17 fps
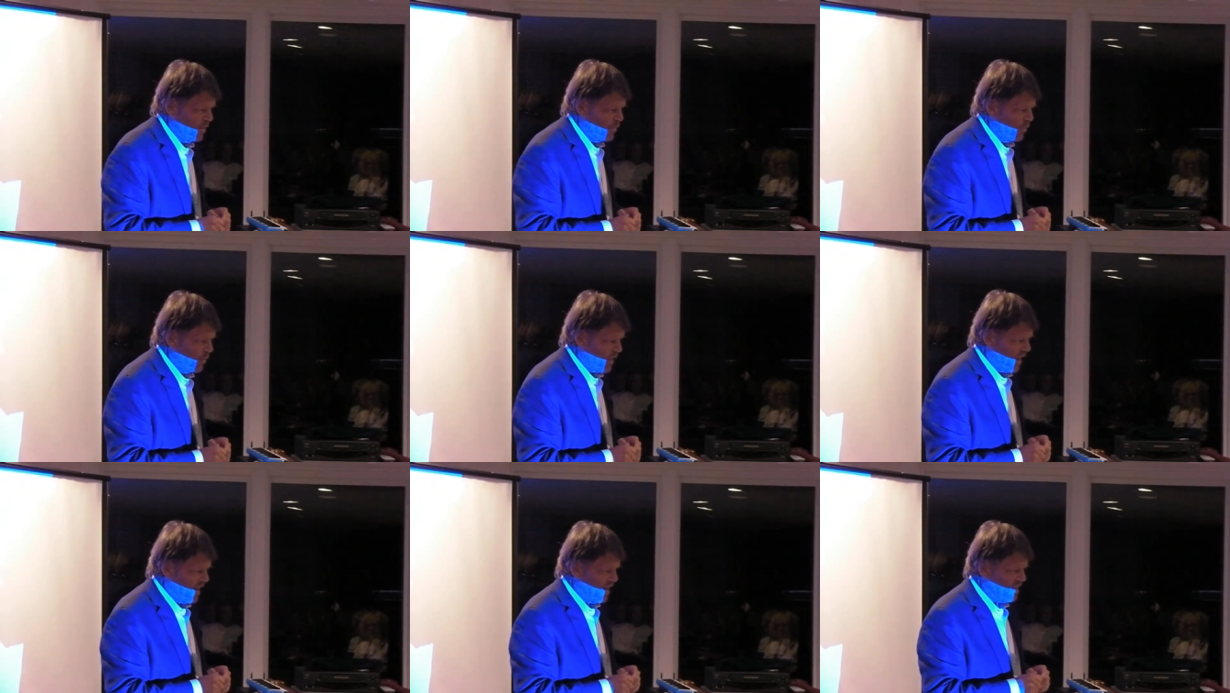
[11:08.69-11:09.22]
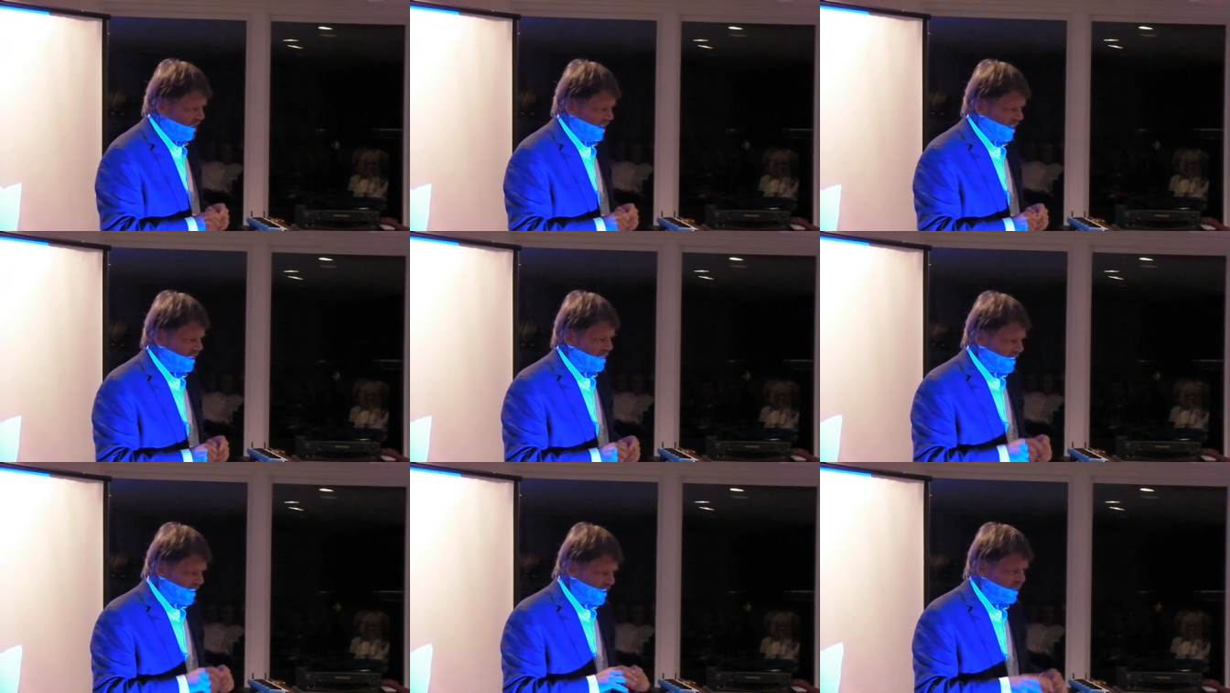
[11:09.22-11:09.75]
what I
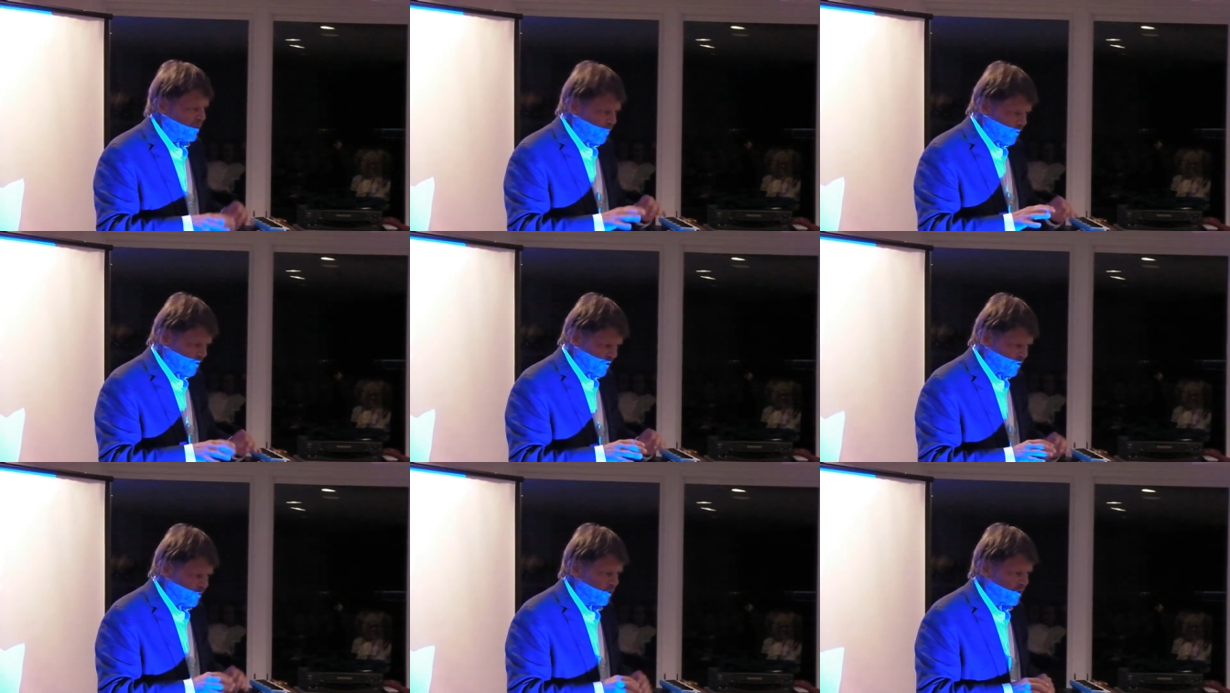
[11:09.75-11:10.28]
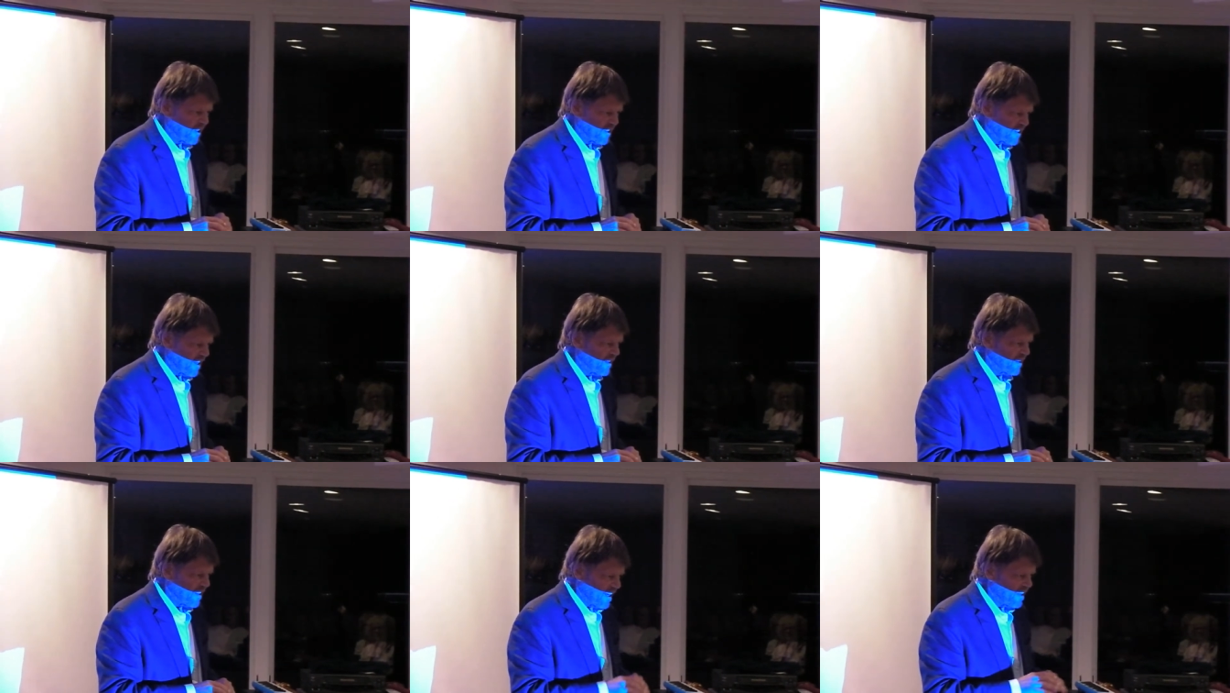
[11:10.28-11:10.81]
think it will do, because
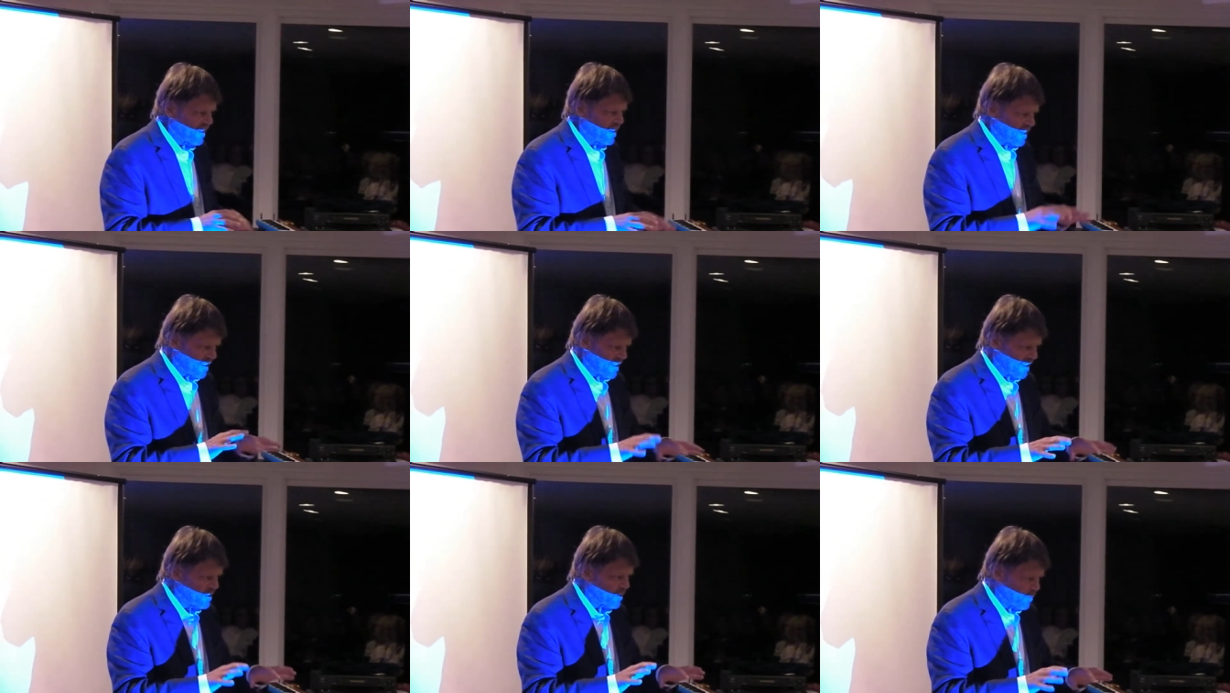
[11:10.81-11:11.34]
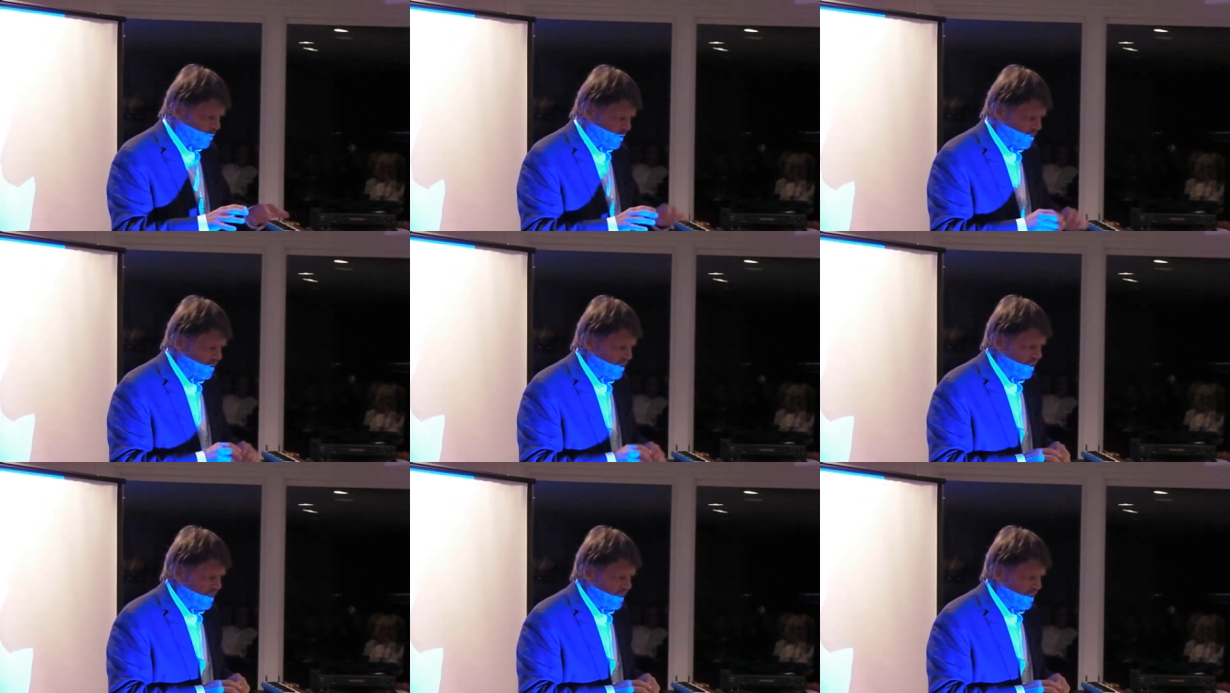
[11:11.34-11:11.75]
I think this will